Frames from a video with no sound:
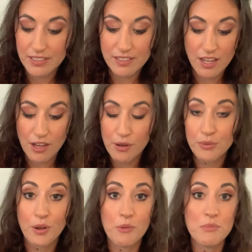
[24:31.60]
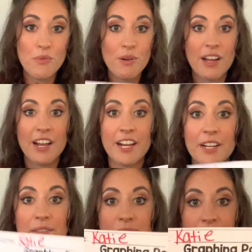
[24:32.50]
No, no
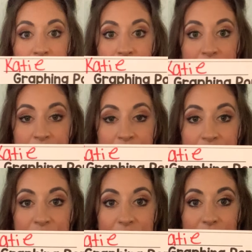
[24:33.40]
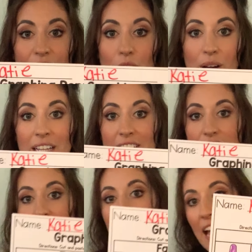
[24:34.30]
more. Okay, let's look